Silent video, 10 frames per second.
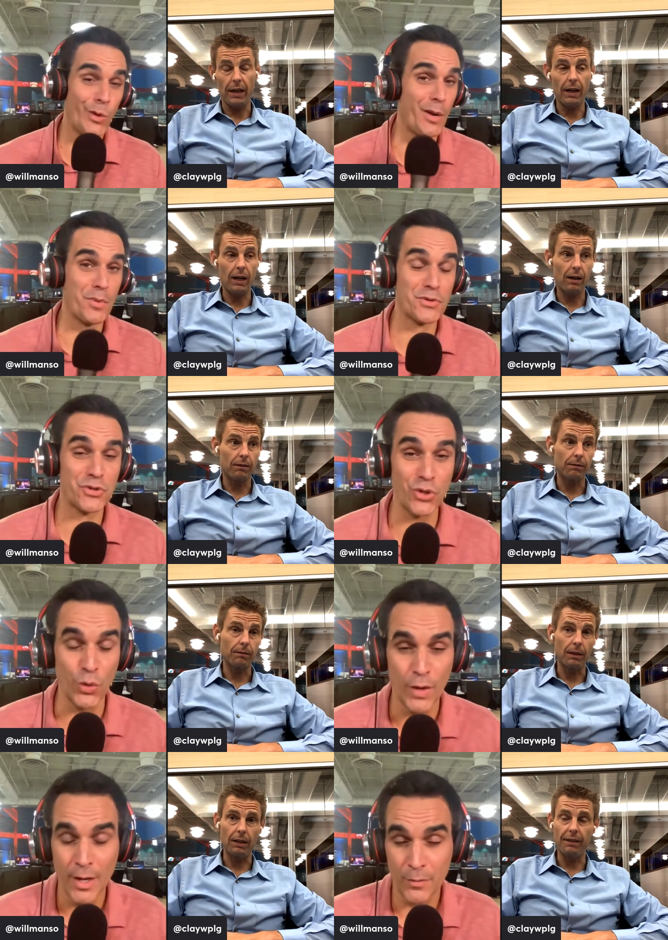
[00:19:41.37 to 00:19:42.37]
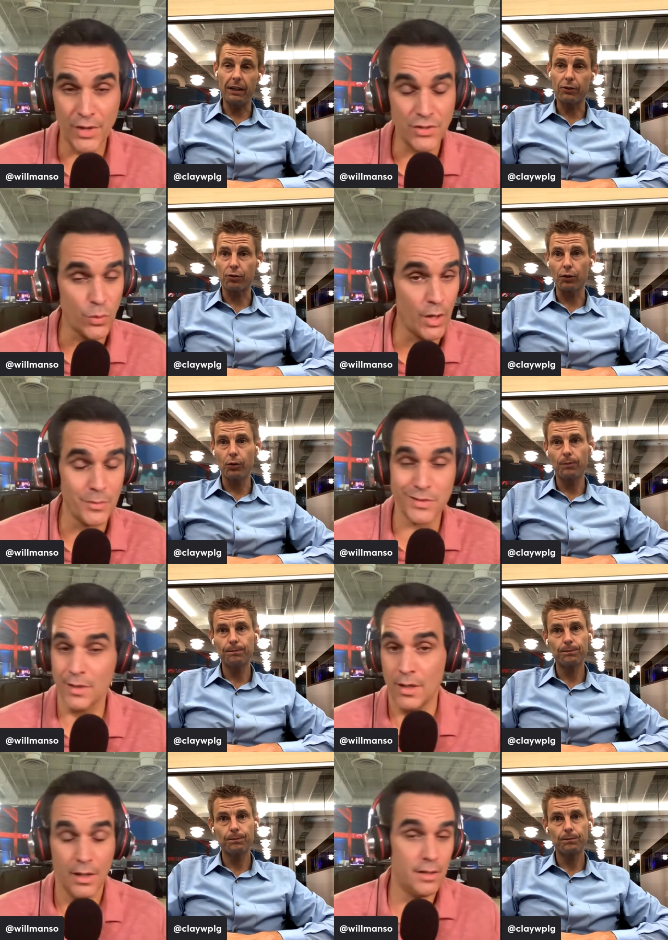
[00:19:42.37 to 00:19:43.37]
Speaker 1: Or yeah. number two. Isn't Preston Williams
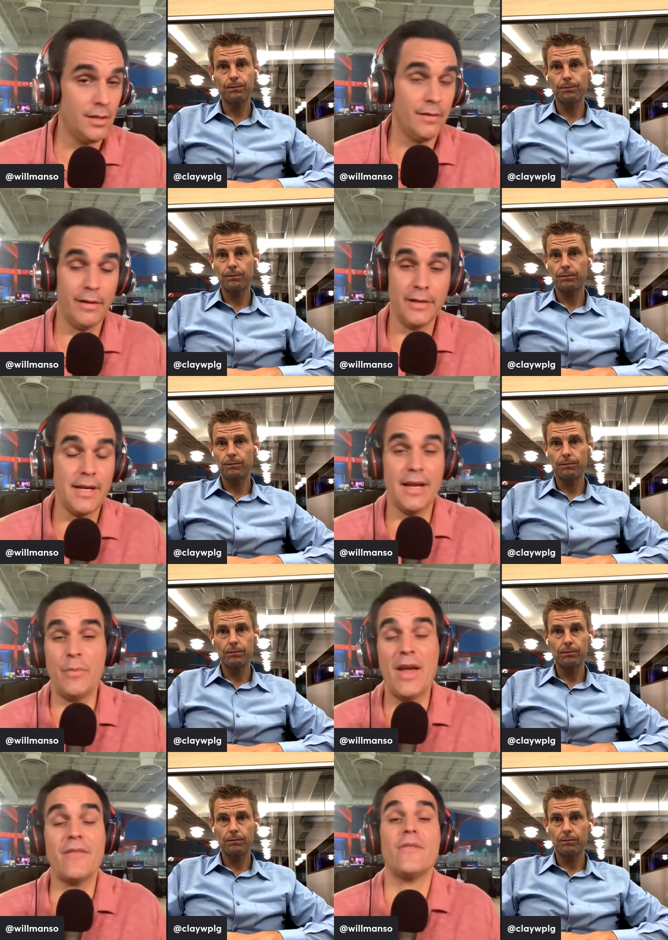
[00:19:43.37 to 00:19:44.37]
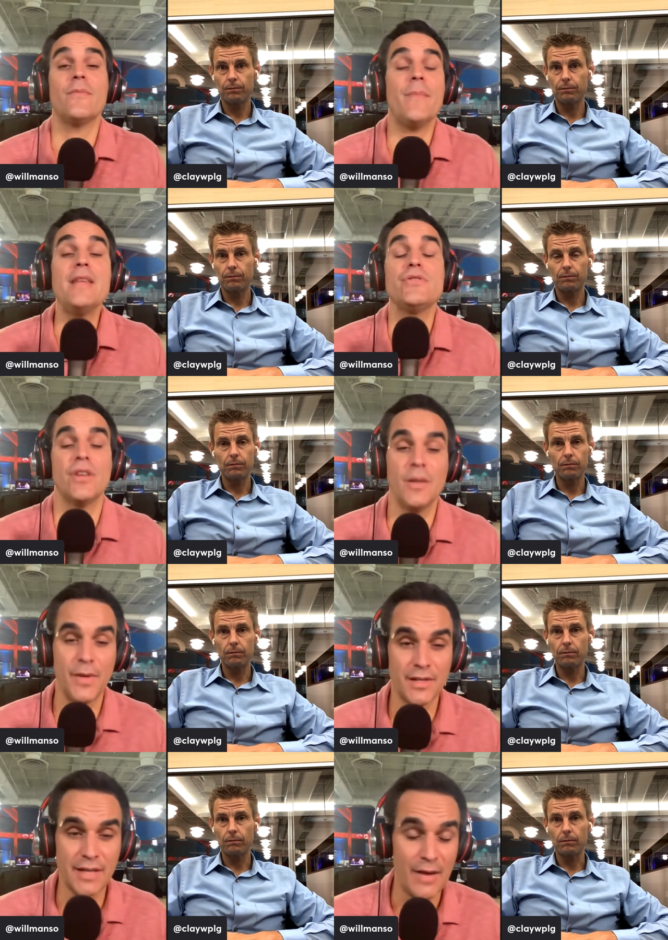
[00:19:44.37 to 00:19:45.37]
uh, he's that we haven't even mentioned him
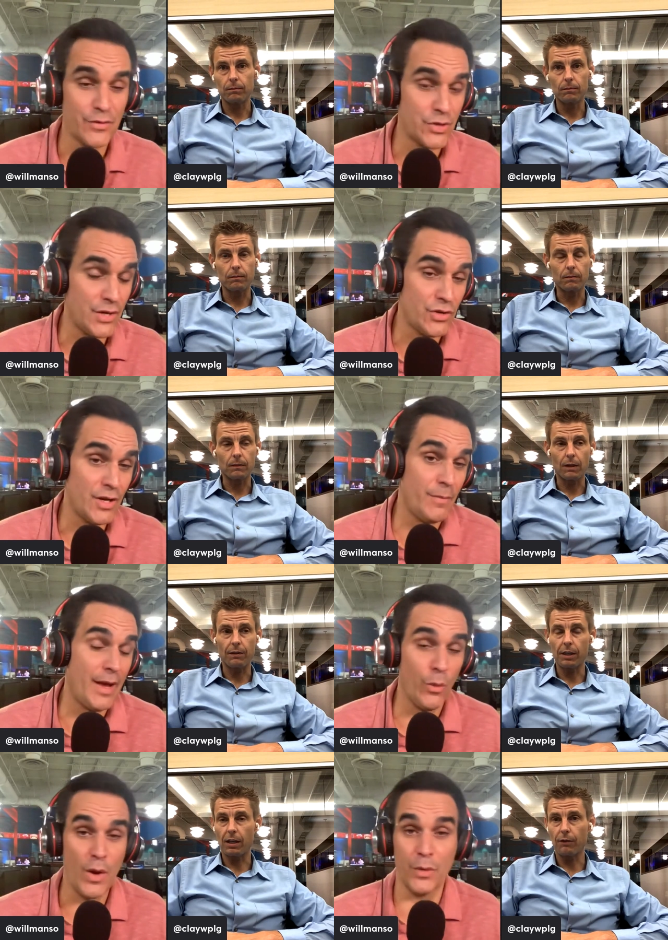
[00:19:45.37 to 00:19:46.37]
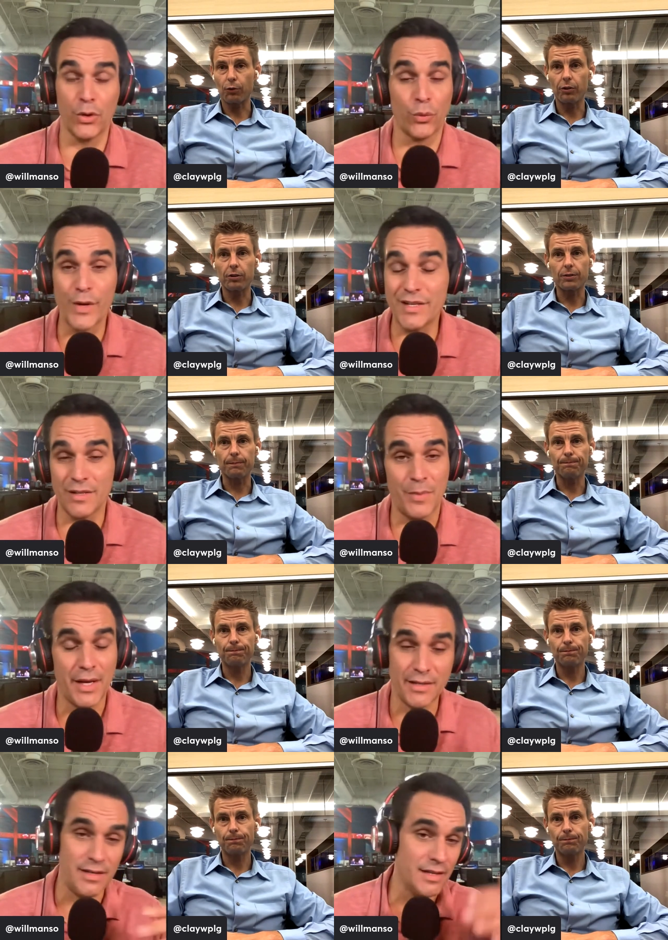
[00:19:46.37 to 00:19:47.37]
in this conversation, and by the, the way, with good reason
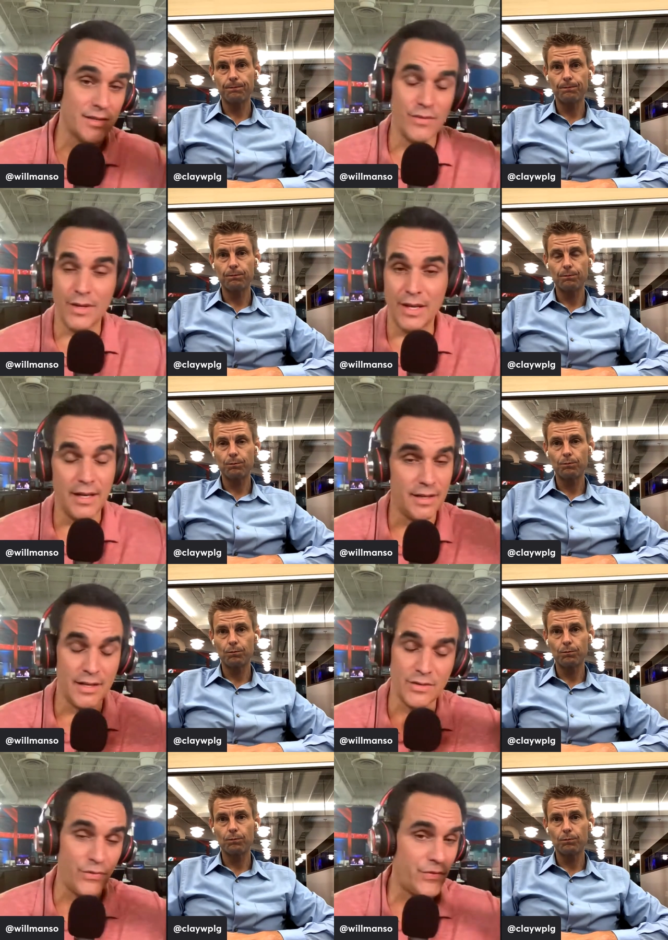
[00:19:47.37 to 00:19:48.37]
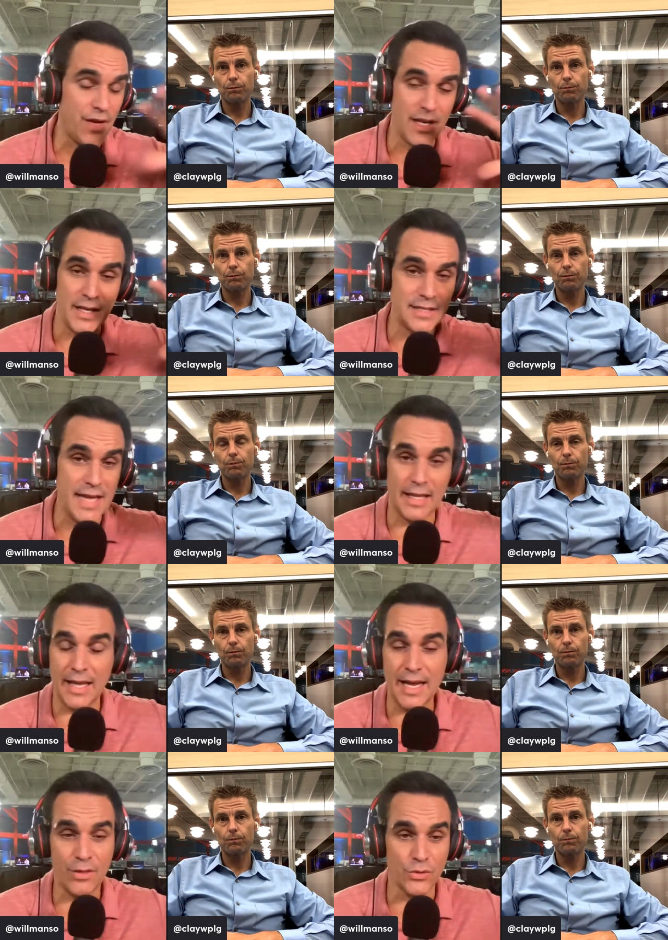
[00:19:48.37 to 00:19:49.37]
because he doesn't even he doesn't fit. He's not
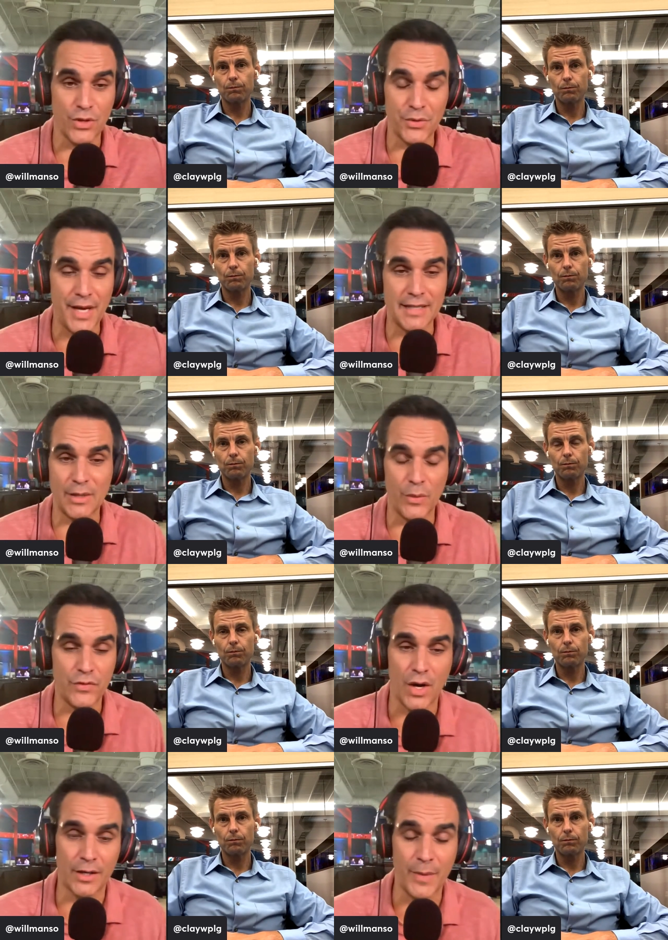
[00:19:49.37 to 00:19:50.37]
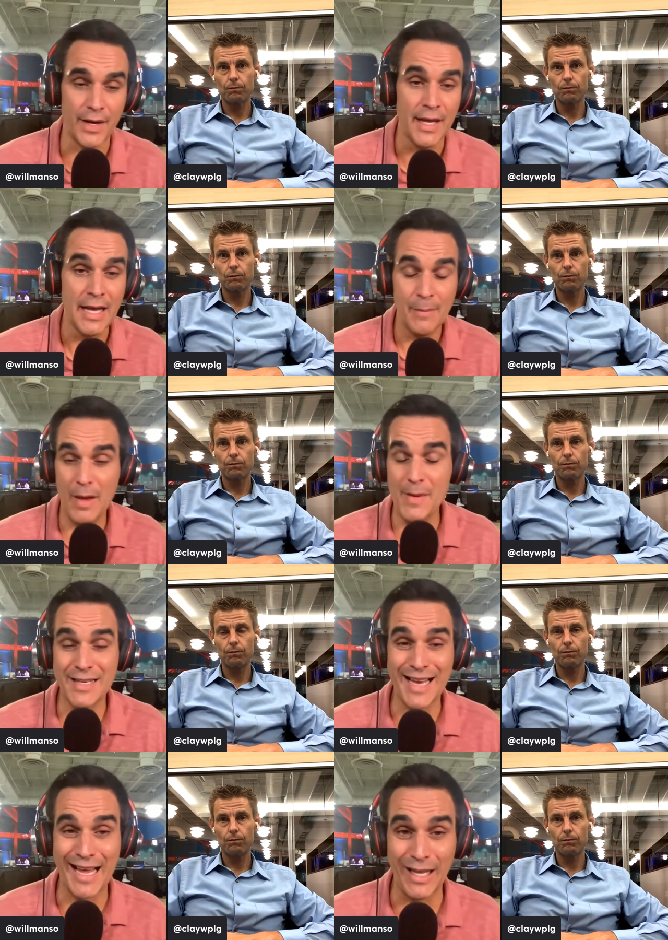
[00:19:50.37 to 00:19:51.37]
like those other guys that we've talked about. Maybe
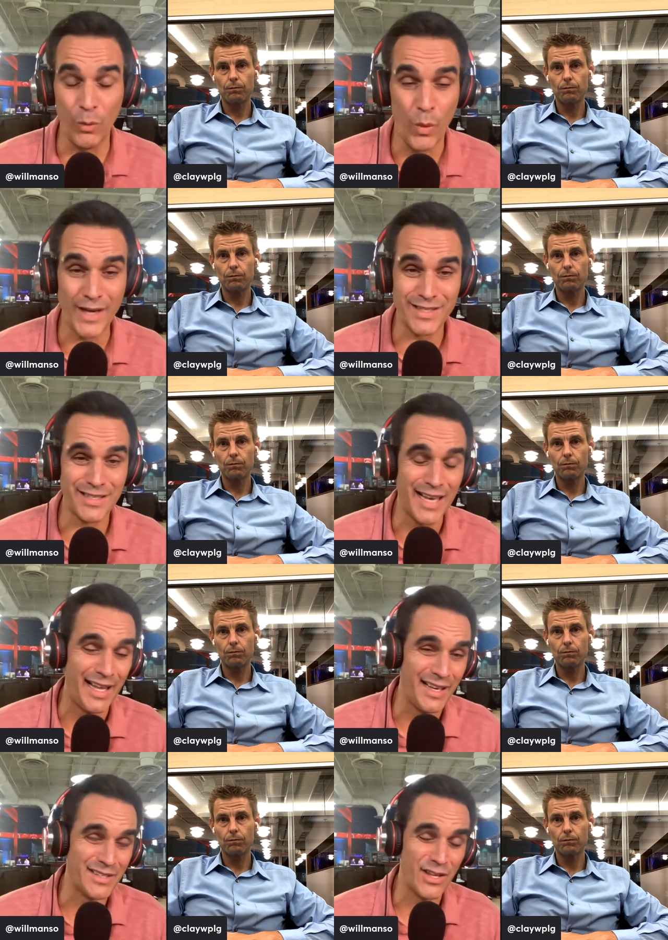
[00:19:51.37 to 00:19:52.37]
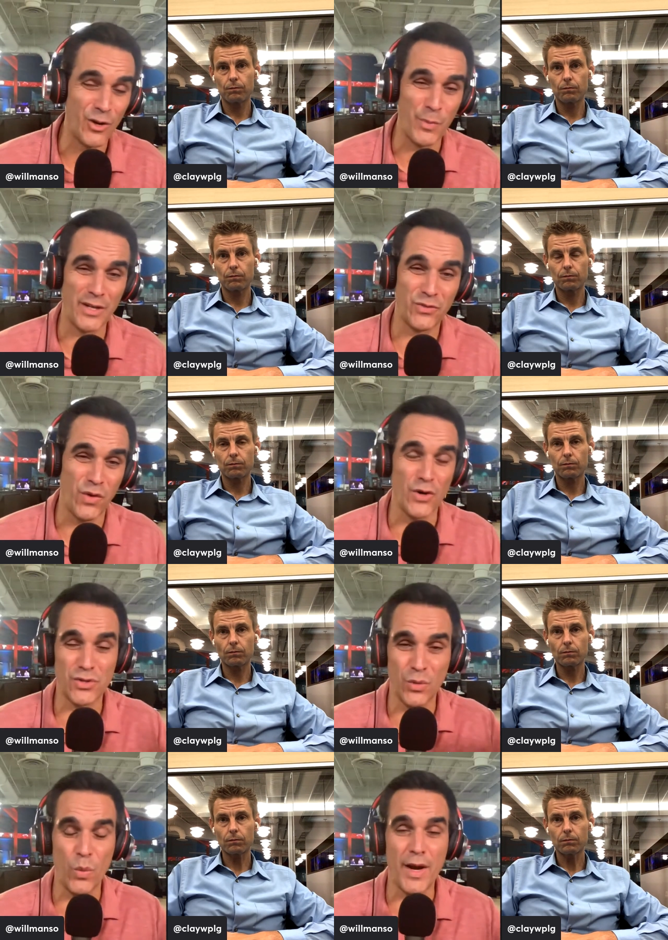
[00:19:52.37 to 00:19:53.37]
talent wise, the talent is there, but as far as
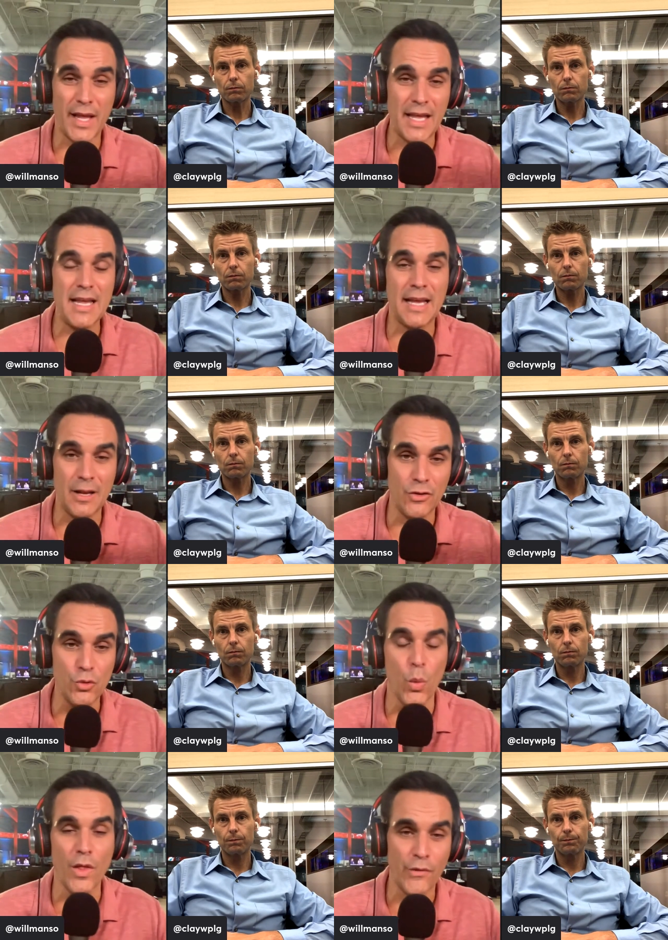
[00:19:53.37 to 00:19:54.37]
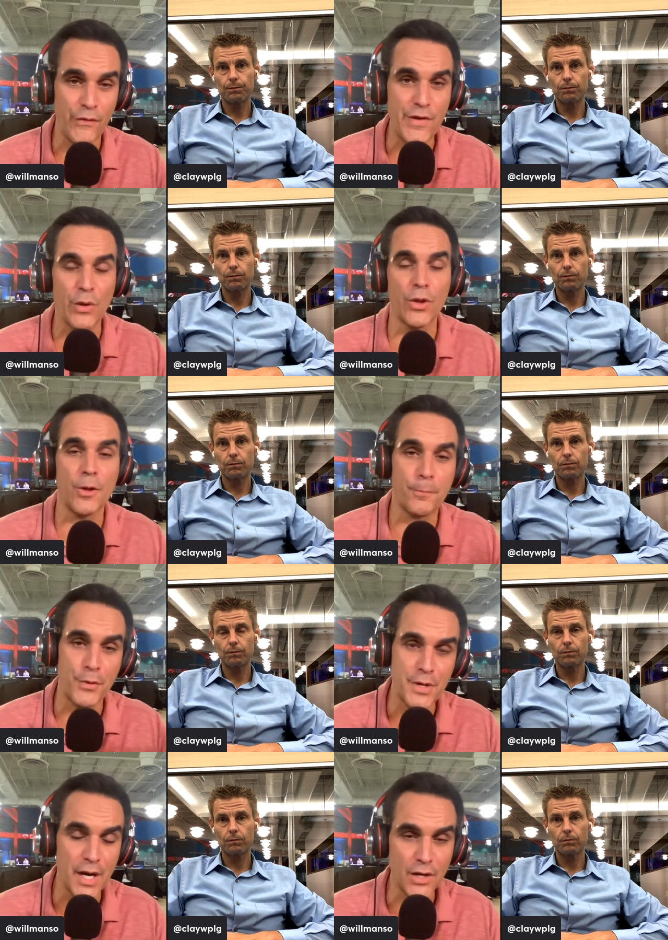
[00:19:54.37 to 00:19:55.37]
the what he can do on the field and the
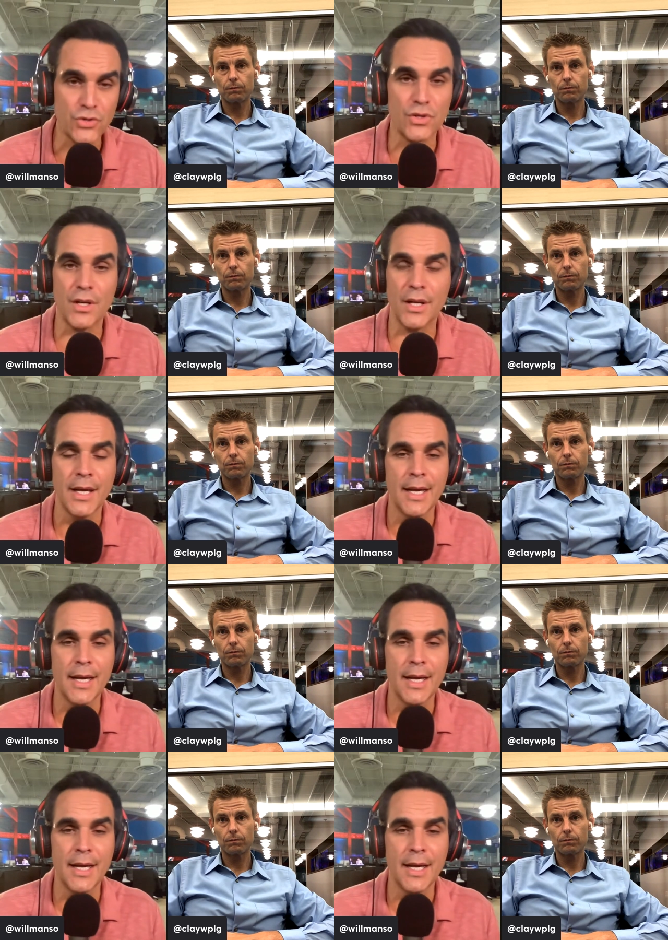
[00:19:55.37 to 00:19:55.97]
production,